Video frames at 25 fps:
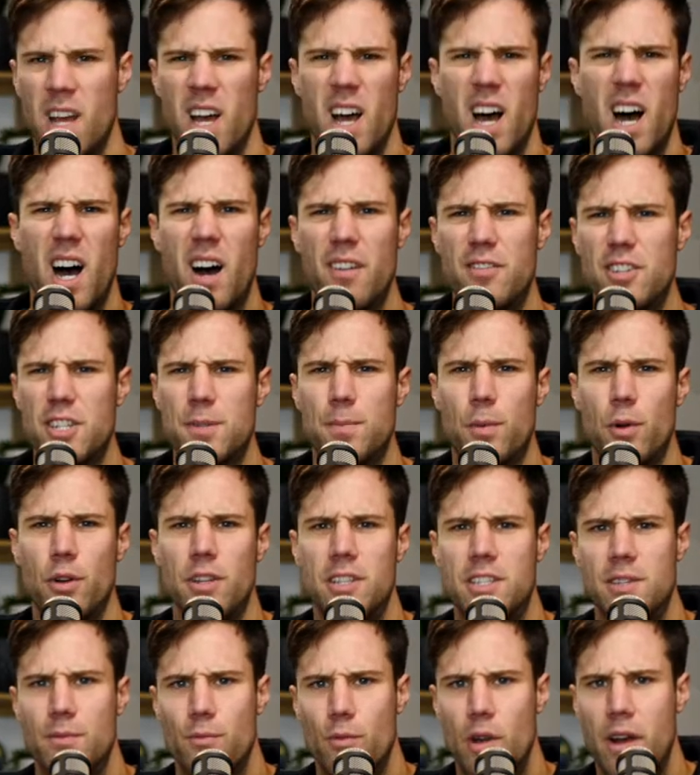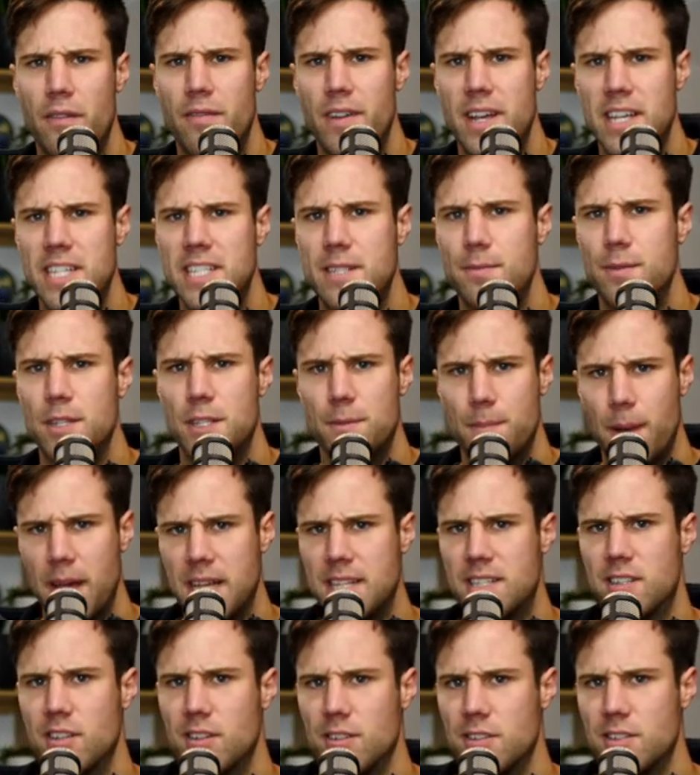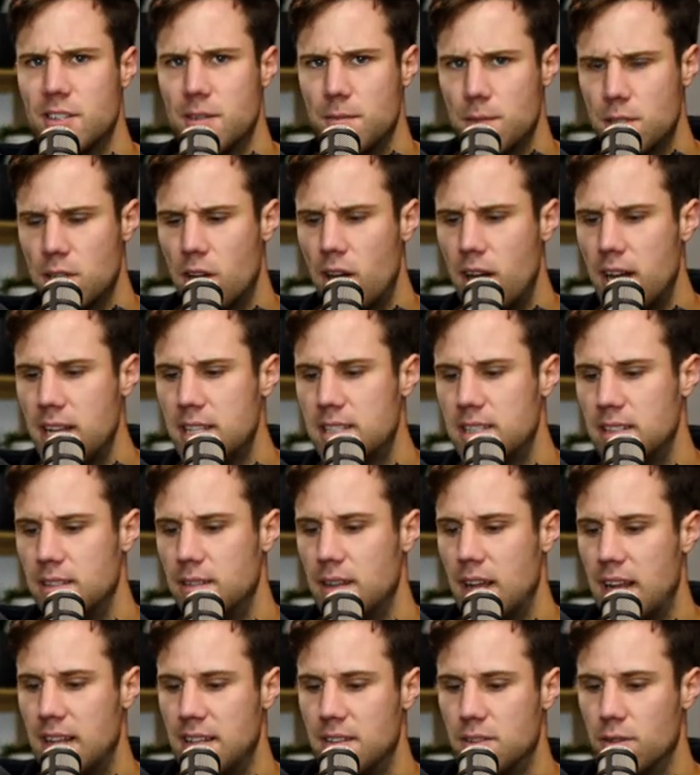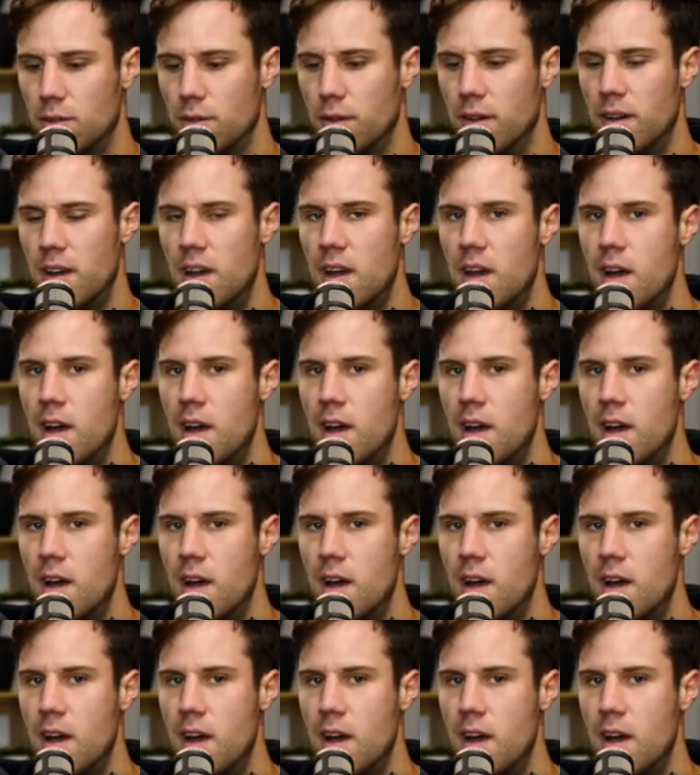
I've just put in some rough estimates based on some science and sort of